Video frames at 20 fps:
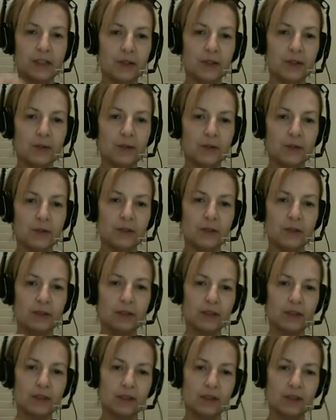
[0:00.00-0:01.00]

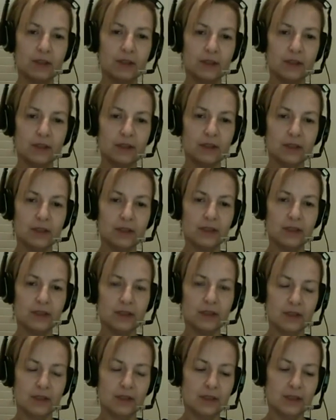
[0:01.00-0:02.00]

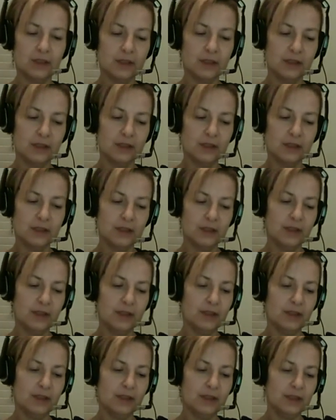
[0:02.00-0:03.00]

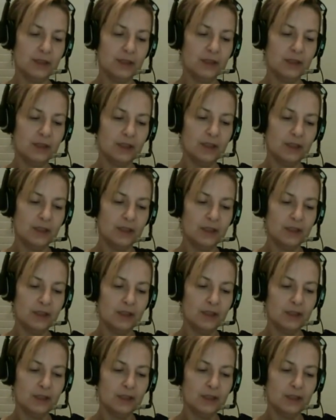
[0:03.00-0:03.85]
Nothing is said.